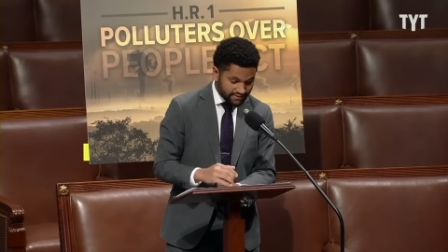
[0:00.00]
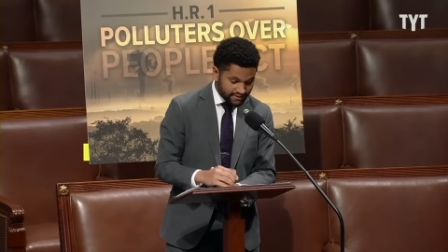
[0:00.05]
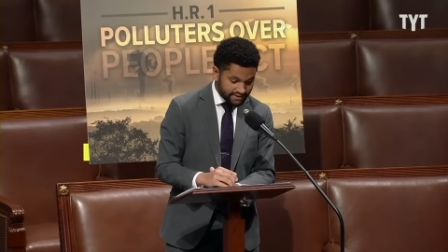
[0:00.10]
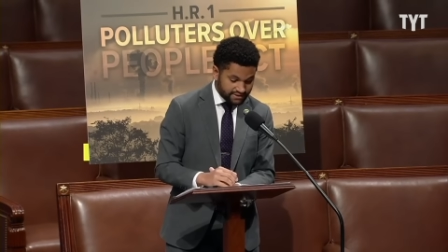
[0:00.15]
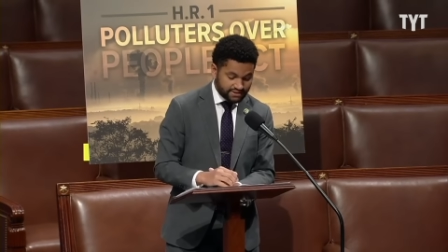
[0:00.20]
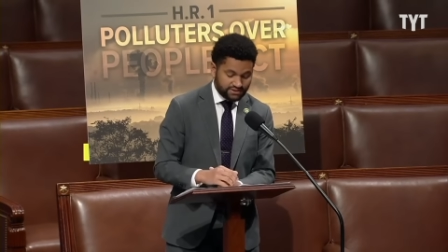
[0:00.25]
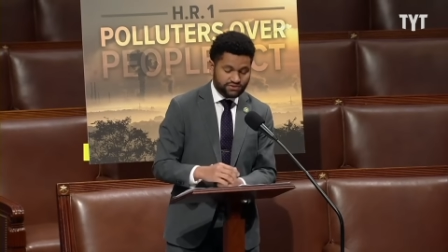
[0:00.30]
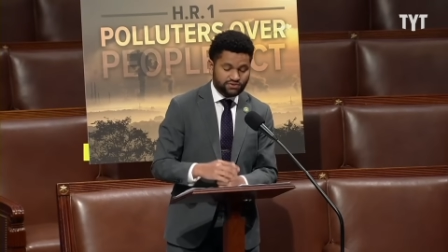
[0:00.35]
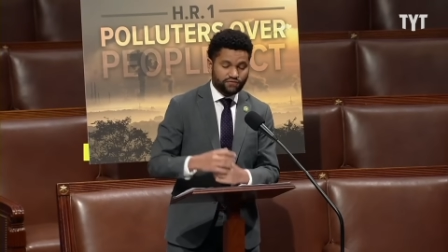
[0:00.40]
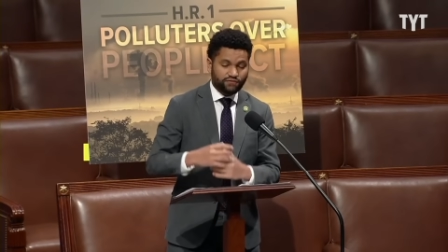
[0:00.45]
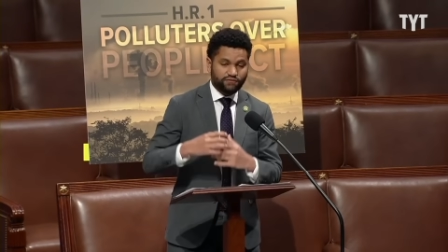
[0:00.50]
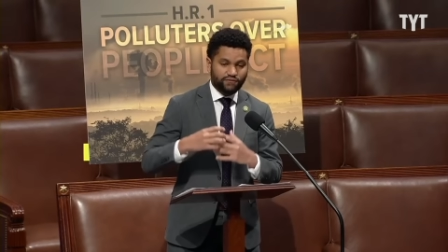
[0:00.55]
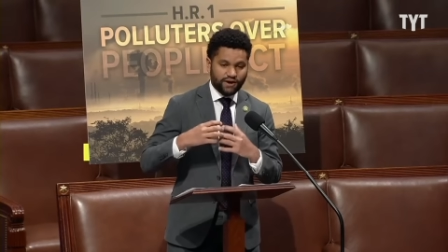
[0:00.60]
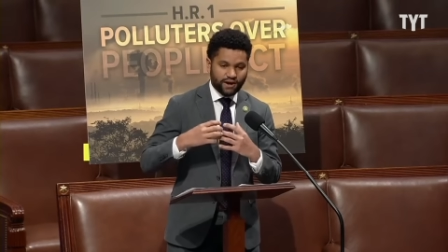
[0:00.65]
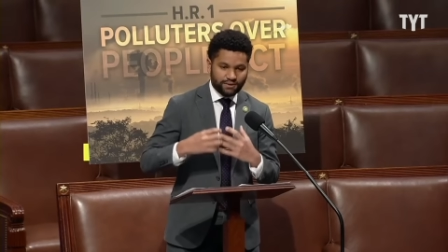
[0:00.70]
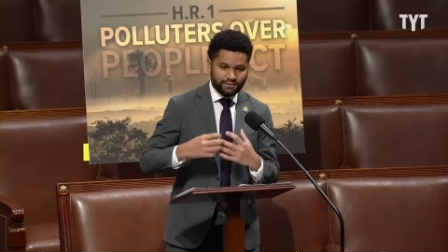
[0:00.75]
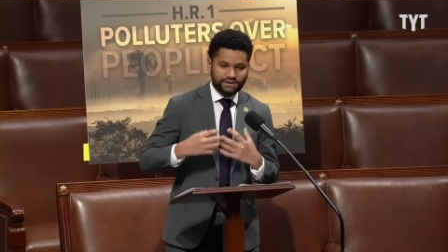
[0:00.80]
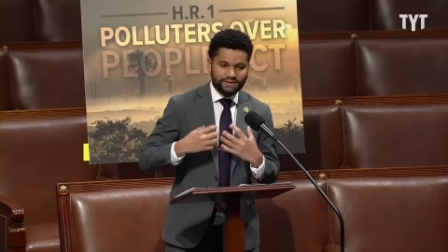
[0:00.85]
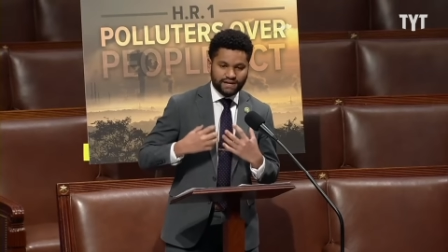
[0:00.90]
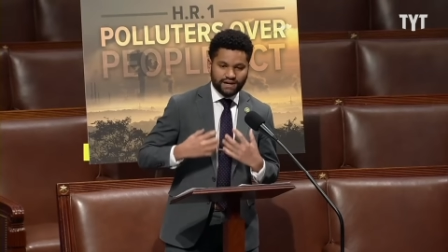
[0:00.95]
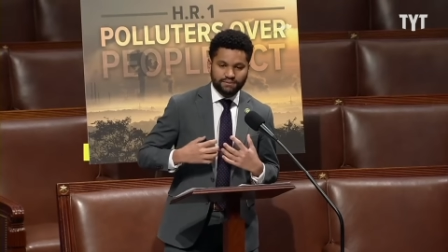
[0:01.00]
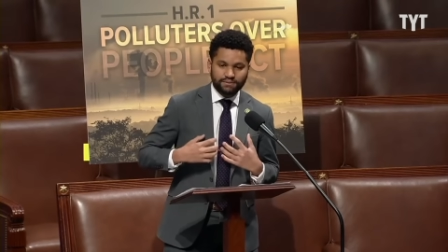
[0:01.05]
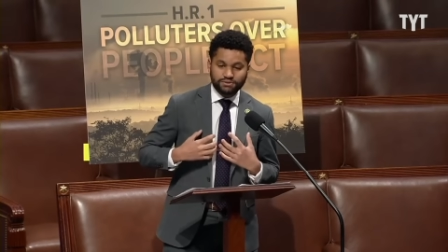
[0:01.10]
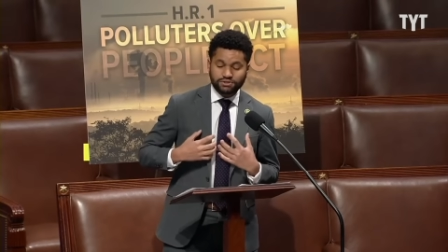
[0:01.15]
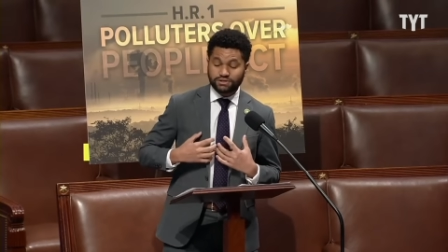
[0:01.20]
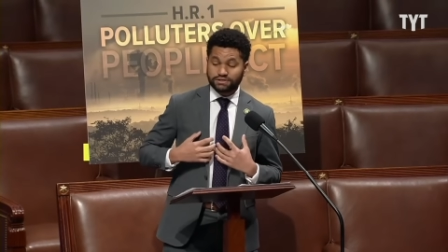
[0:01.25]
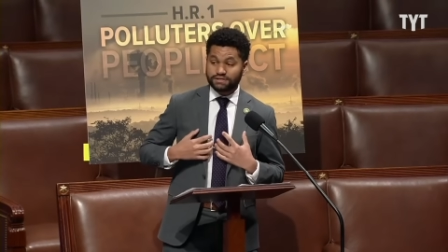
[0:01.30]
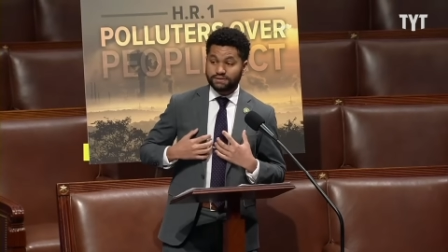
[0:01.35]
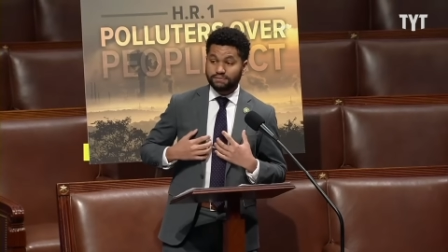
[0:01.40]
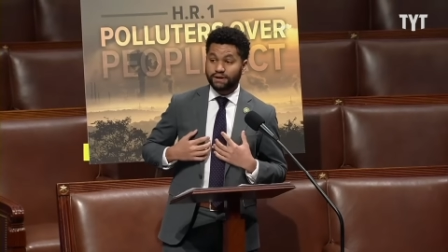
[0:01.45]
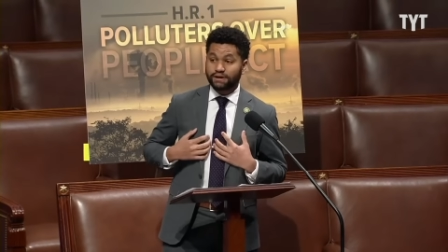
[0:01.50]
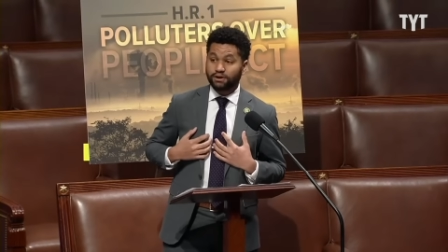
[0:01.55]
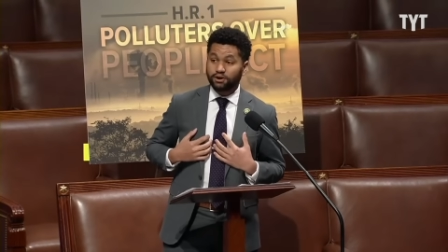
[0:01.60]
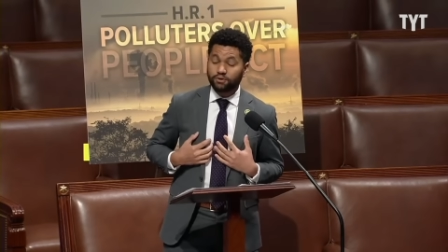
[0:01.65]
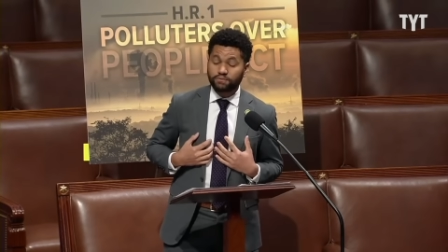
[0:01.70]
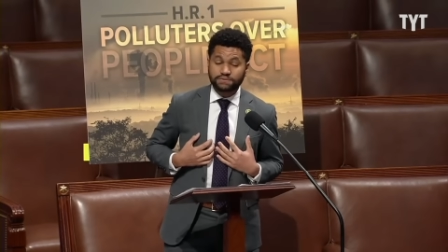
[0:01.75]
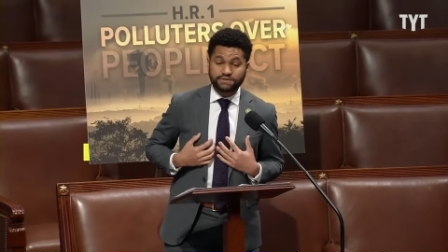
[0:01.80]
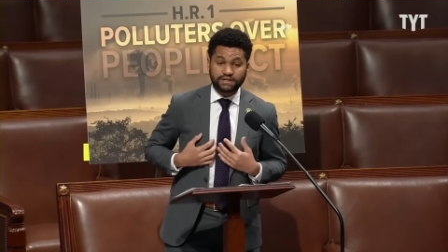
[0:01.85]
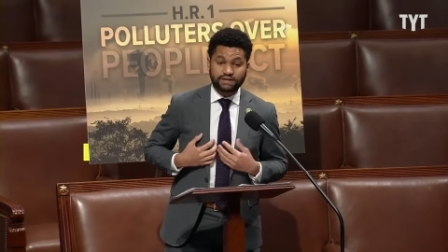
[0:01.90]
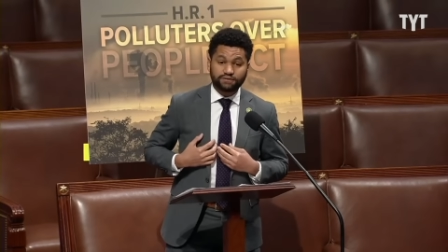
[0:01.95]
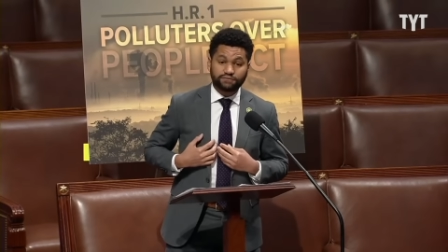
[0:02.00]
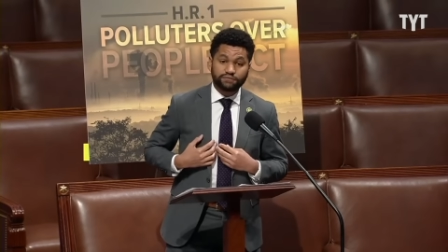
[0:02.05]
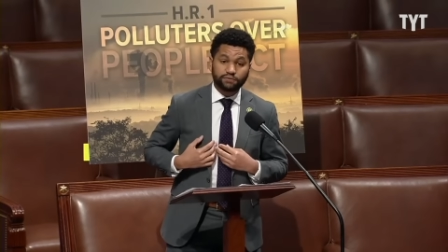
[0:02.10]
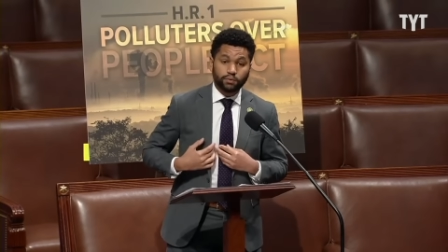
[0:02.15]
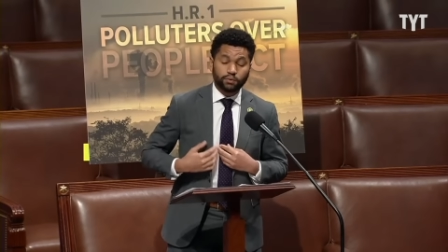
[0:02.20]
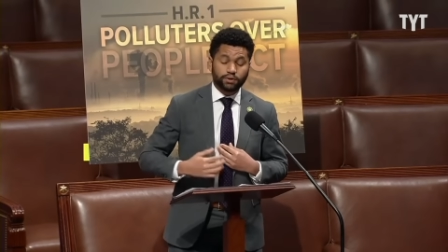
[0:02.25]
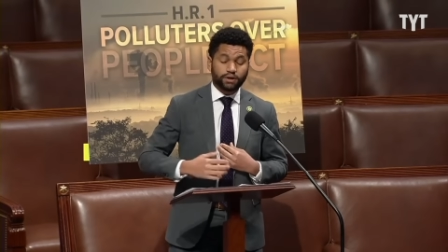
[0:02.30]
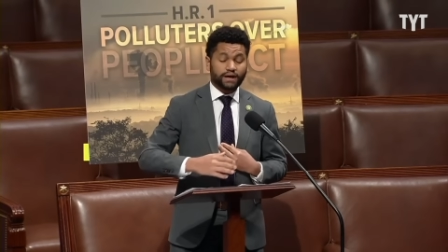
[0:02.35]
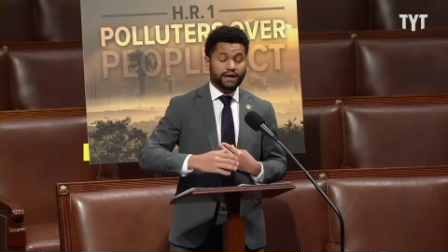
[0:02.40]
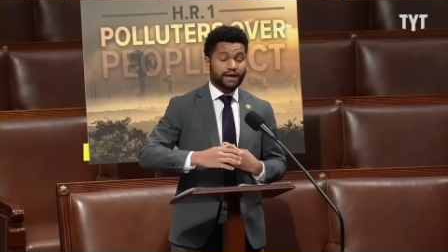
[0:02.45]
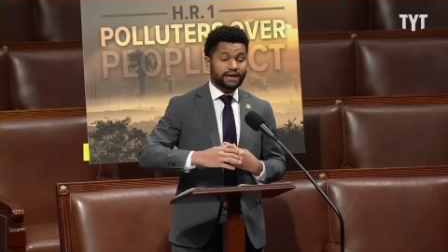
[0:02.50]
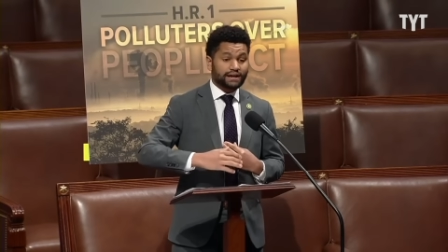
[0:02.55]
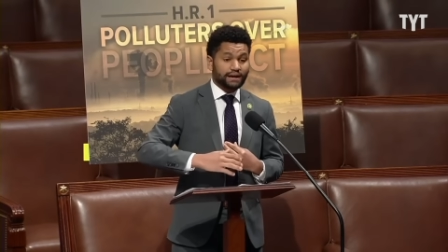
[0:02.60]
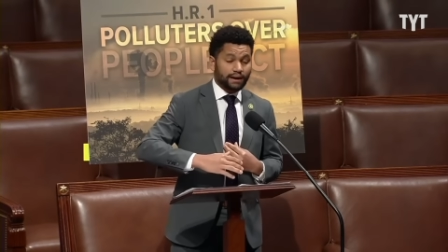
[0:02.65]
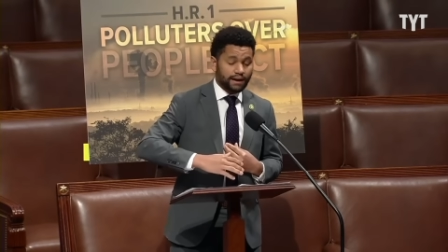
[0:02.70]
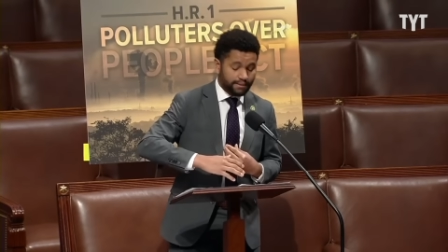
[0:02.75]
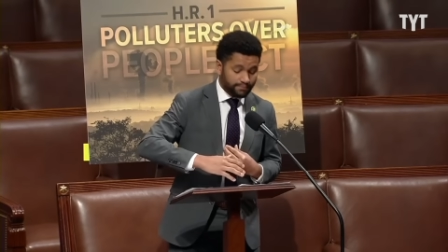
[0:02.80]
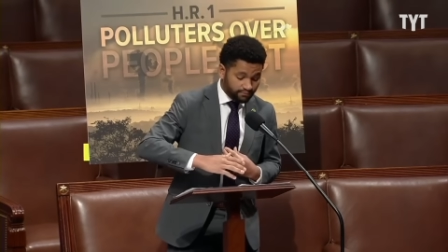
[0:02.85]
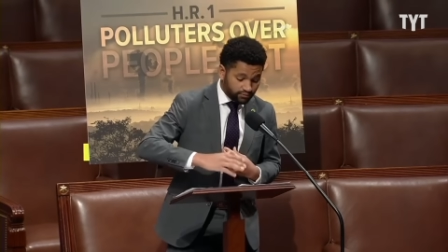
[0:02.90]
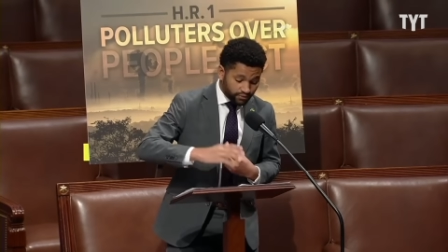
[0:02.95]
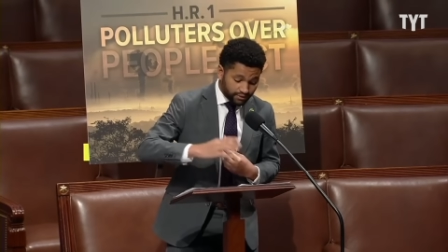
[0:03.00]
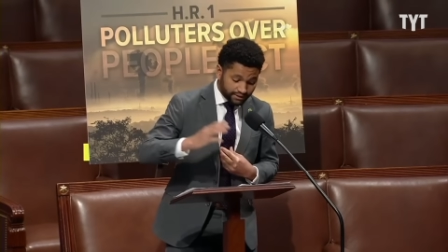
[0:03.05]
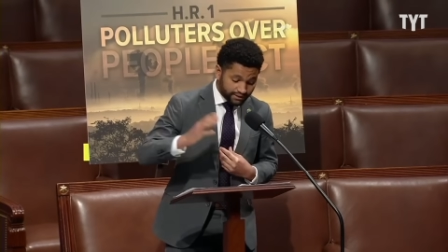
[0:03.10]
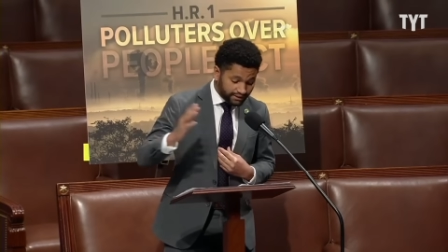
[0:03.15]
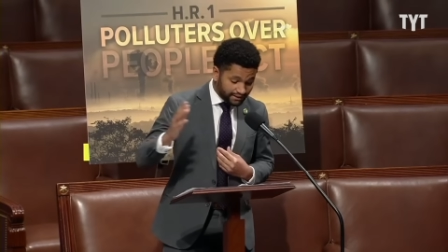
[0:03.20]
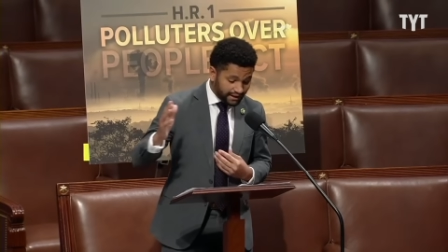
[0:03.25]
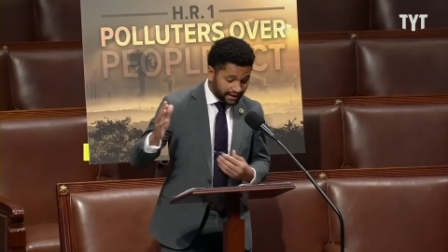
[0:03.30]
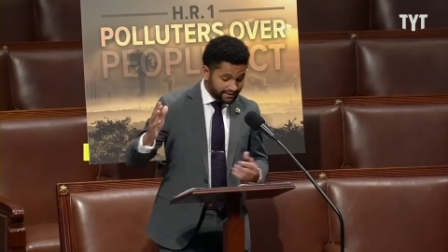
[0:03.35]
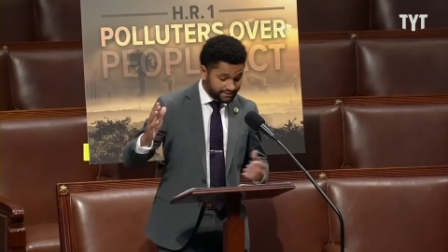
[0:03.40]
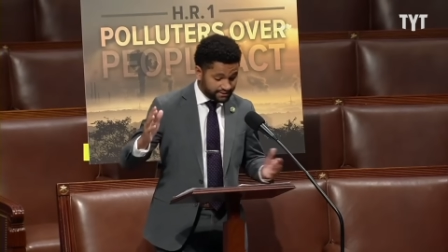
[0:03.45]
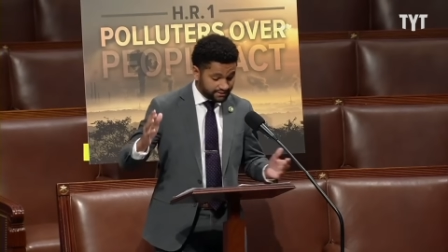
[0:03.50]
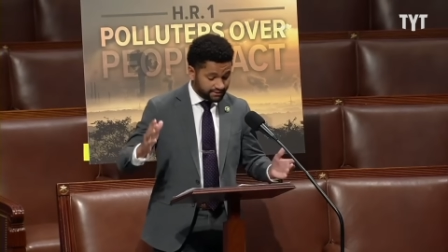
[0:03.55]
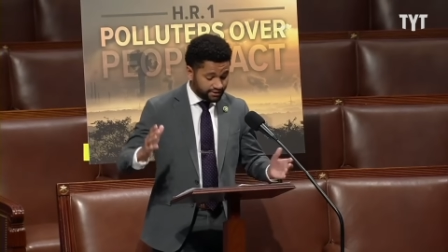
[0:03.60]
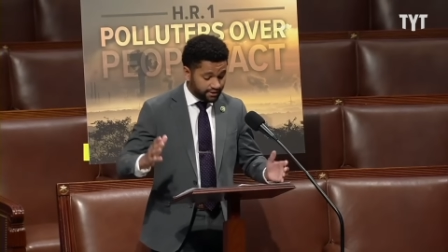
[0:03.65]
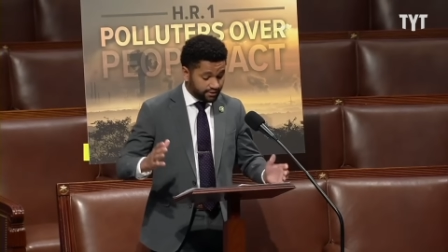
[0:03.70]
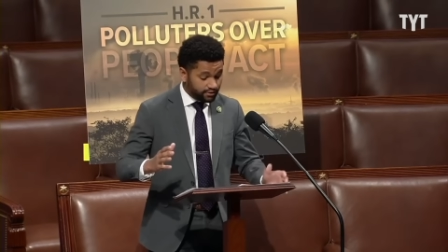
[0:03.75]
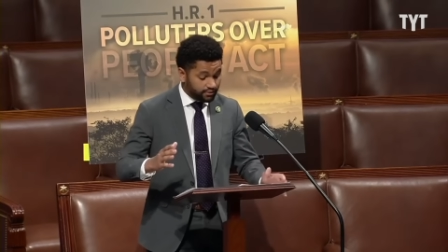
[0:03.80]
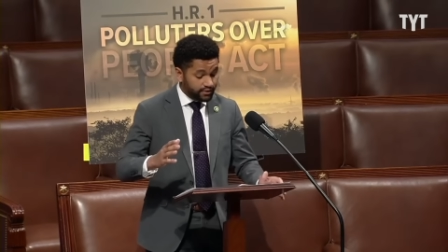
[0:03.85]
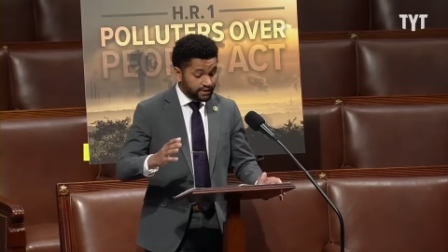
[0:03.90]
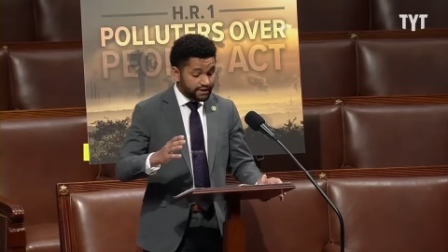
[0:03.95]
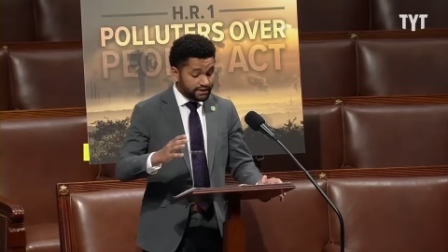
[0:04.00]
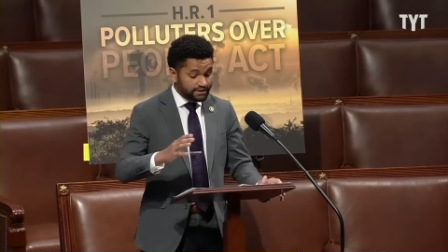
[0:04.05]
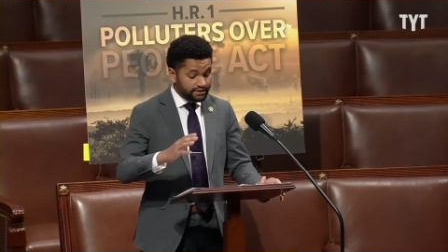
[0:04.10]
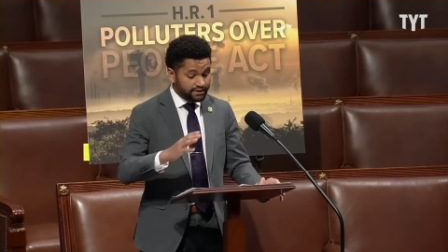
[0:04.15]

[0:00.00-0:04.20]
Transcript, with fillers: This is very damaging to my home state of Florida, and I'm really glad to know,